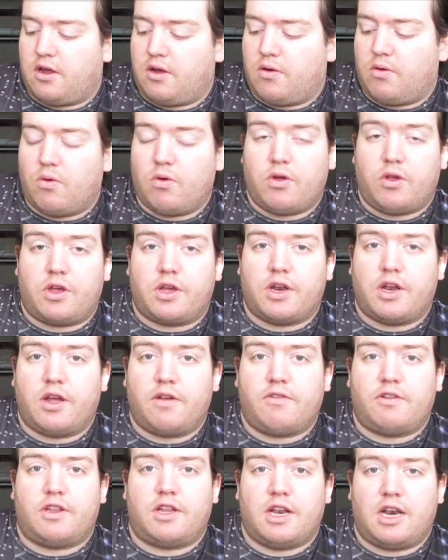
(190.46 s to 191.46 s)
or you can have
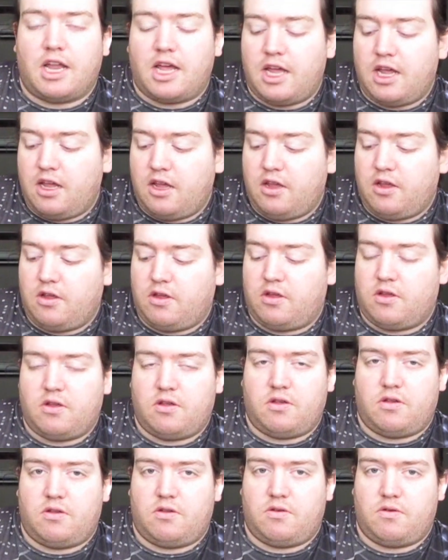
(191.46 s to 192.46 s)
your delay
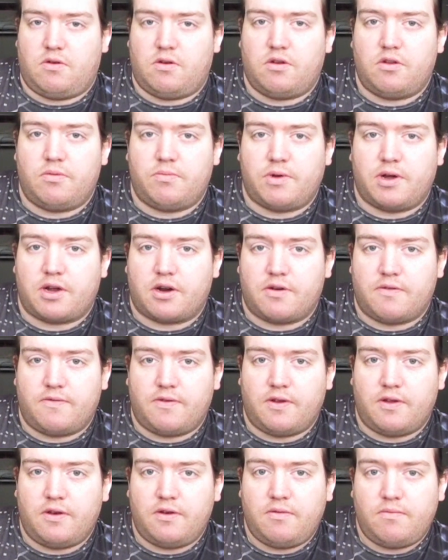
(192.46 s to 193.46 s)
on the
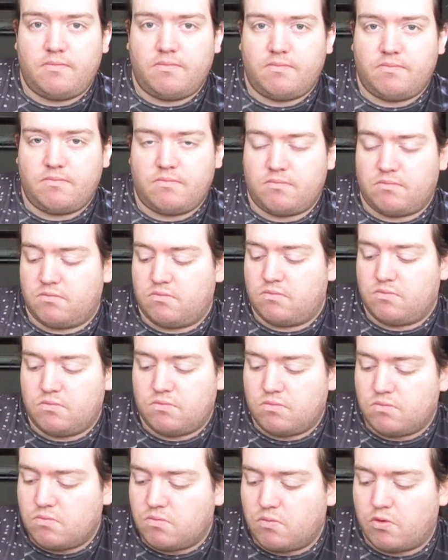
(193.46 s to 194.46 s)
microphone,
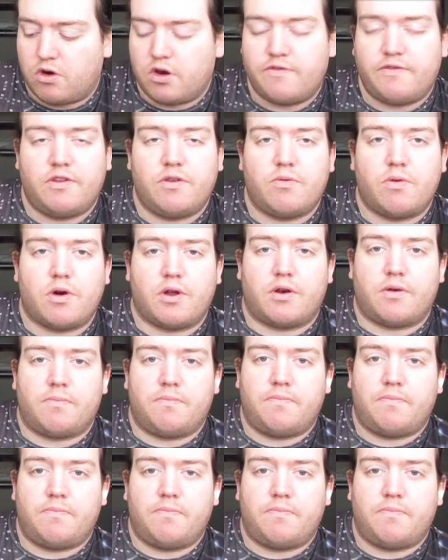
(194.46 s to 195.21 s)
whatever you want.